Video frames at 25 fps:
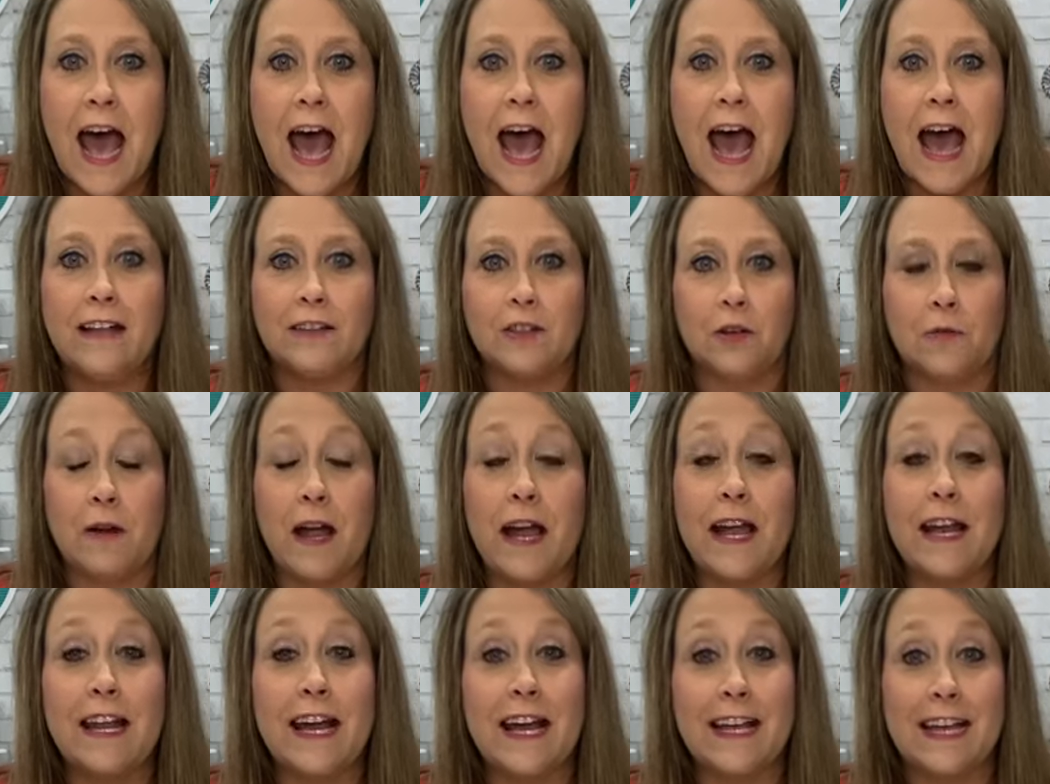I,
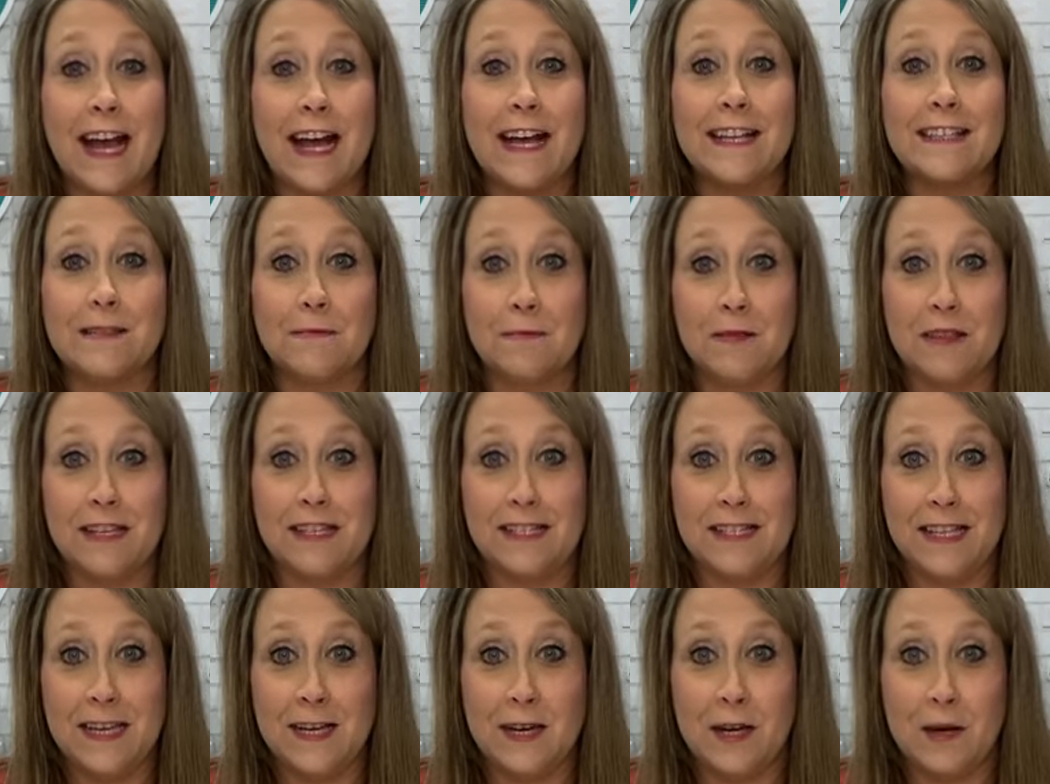Lorraine, I got some of the
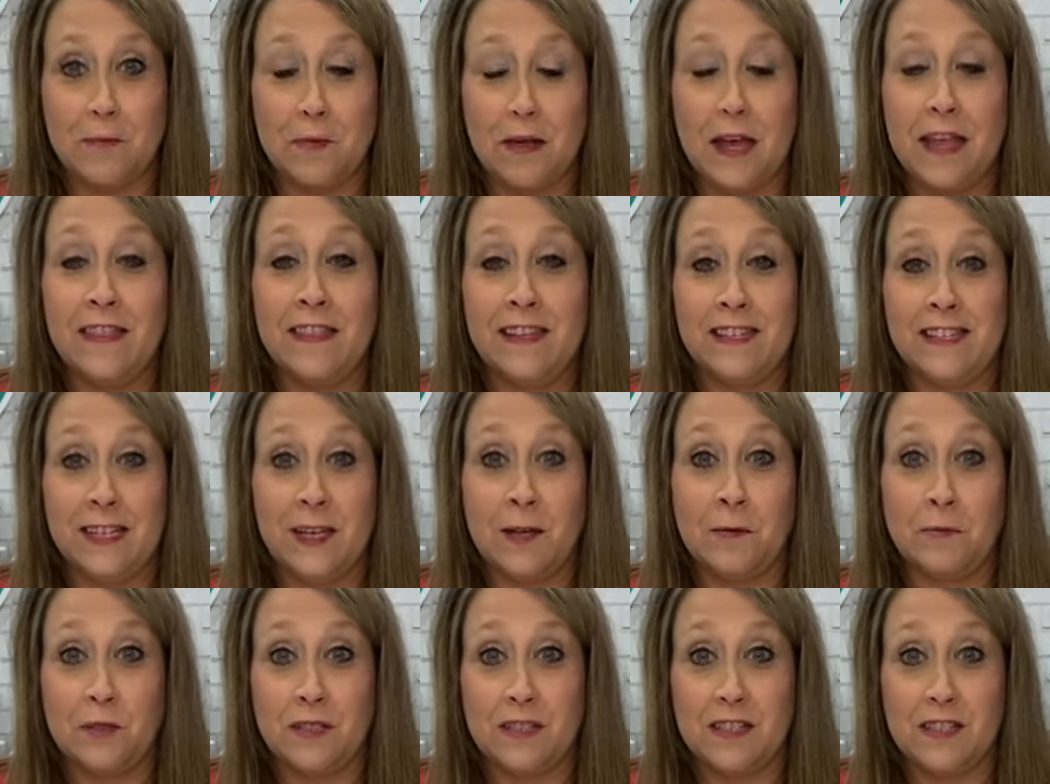dip, and the
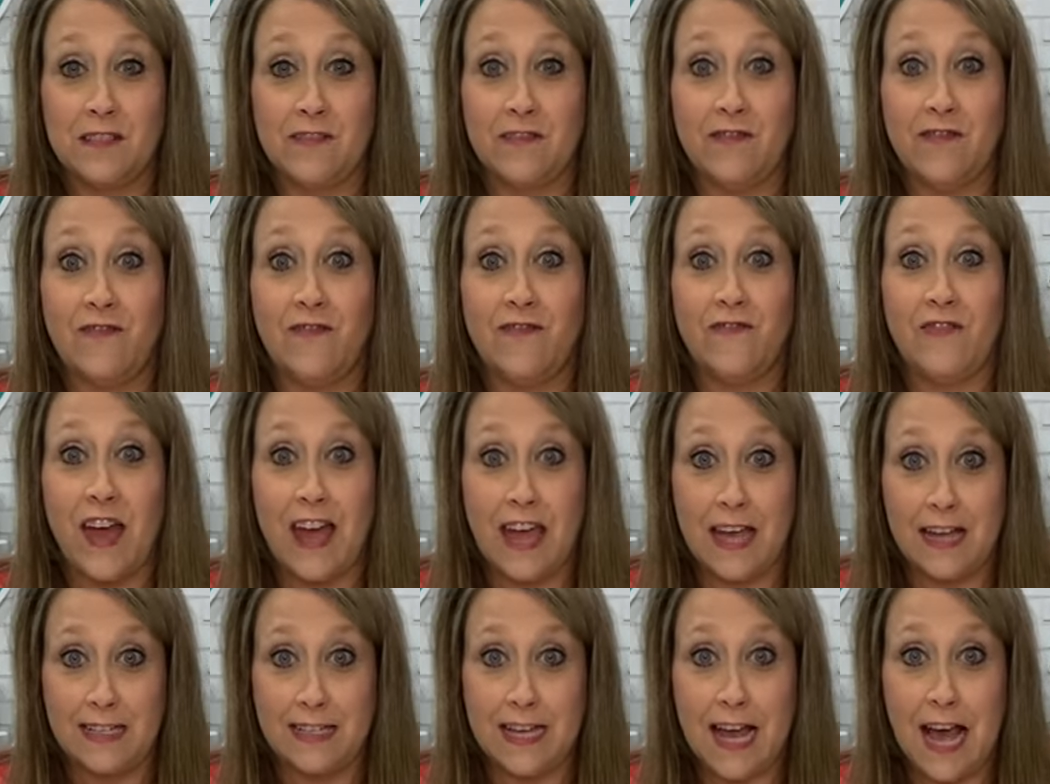dip was
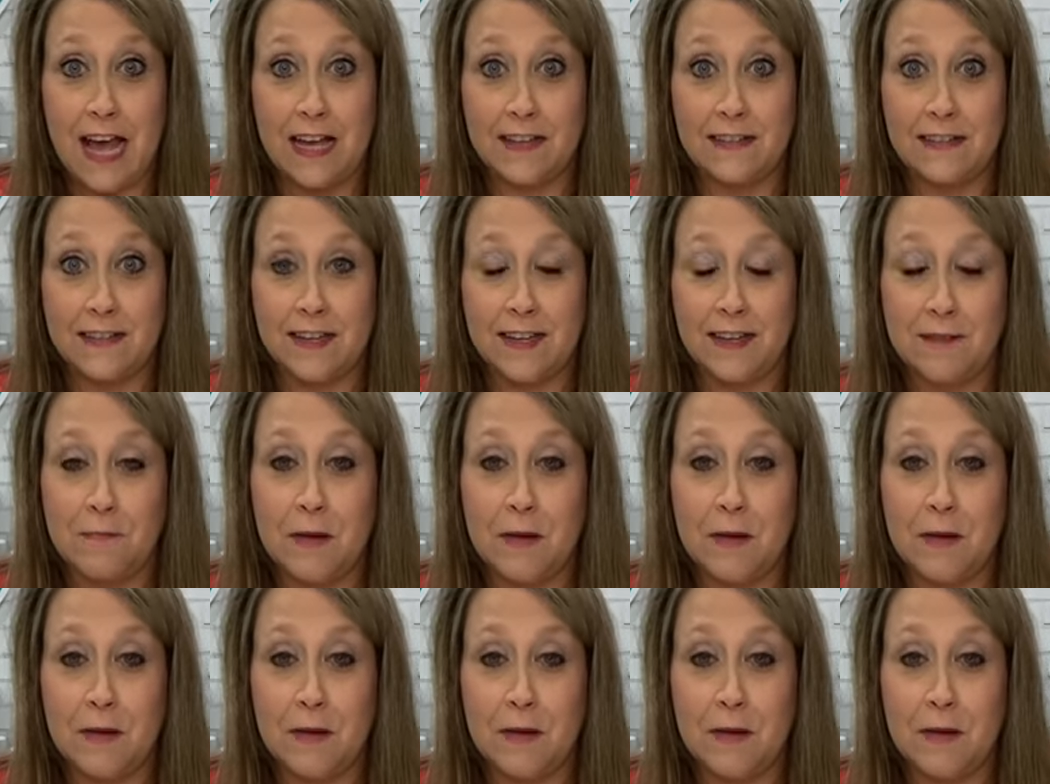fantastic.